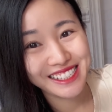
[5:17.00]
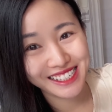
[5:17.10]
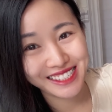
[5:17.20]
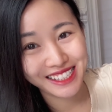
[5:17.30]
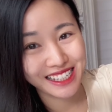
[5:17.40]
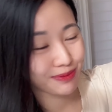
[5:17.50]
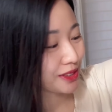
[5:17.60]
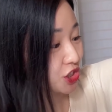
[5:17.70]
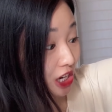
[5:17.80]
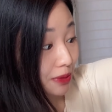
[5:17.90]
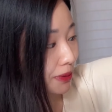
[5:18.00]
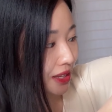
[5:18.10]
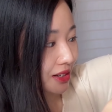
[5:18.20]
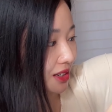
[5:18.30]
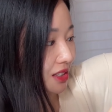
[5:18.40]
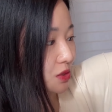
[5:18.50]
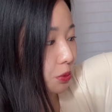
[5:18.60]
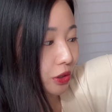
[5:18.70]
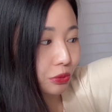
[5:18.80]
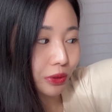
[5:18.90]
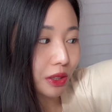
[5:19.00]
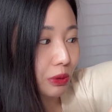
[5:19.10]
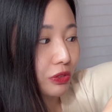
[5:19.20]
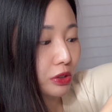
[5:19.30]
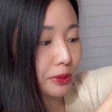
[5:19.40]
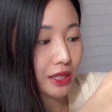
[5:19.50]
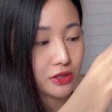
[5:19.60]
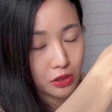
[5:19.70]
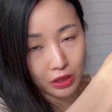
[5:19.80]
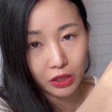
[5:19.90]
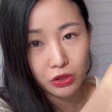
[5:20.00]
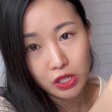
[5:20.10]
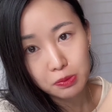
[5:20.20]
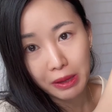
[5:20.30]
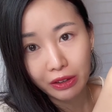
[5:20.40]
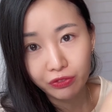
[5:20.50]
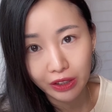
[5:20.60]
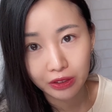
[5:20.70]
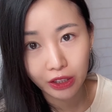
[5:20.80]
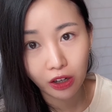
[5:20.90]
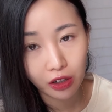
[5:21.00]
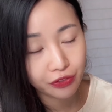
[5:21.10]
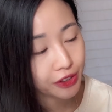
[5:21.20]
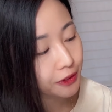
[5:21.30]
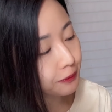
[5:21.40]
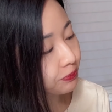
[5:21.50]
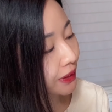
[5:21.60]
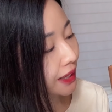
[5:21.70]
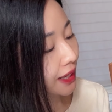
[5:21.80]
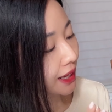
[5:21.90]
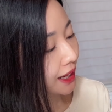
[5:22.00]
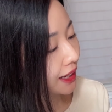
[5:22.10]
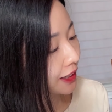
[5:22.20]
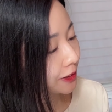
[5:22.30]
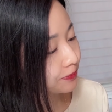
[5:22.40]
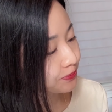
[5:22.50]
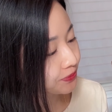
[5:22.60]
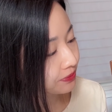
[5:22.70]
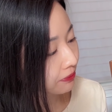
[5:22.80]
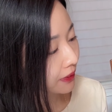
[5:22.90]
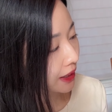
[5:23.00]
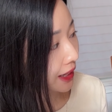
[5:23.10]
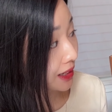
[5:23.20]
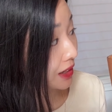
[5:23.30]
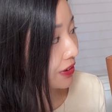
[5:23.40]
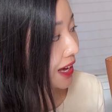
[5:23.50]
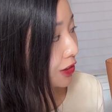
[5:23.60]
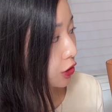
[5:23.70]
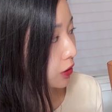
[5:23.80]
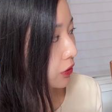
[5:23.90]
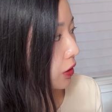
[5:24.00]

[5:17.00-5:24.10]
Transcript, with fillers: just to keep the shape and it's worked really well for me considering I use this bag fairly often um, and I've had her